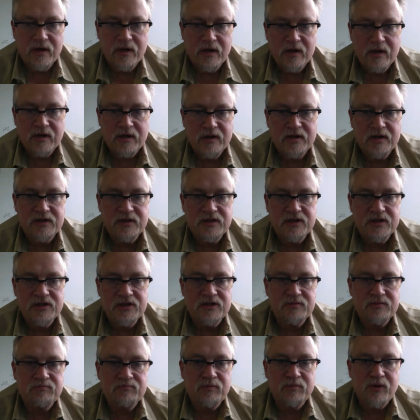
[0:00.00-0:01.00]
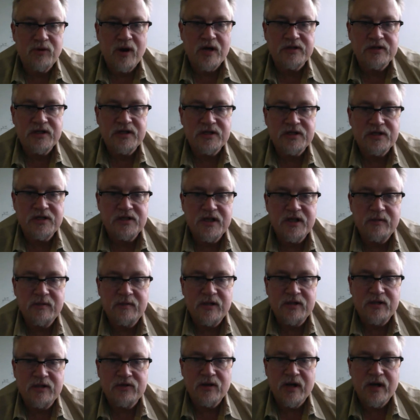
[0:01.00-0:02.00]
this is process
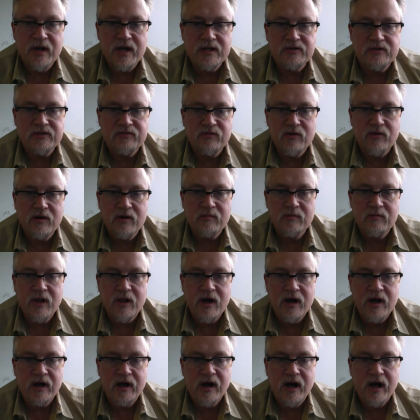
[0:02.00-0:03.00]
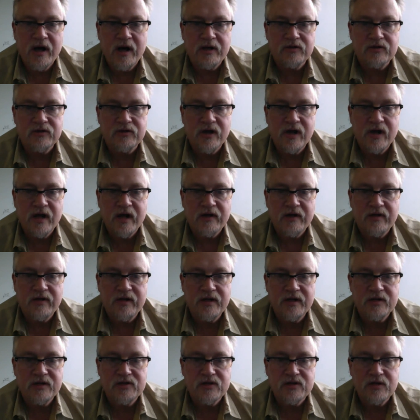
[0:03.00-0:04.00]
DB transform log audit trail. I
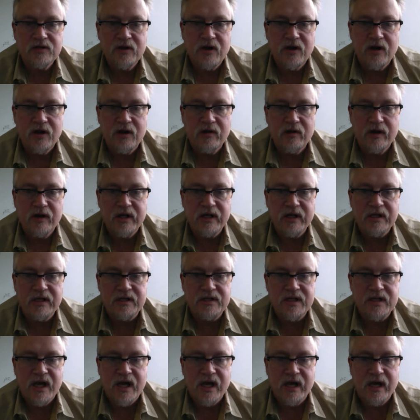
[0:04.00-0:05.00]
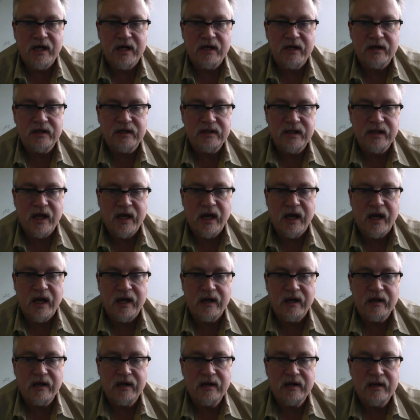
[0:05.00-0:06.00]
think it's already done.
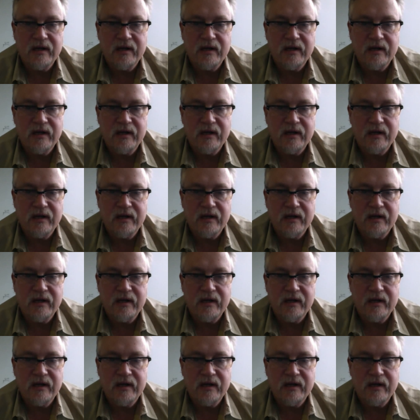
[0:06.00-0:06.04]
Yeah.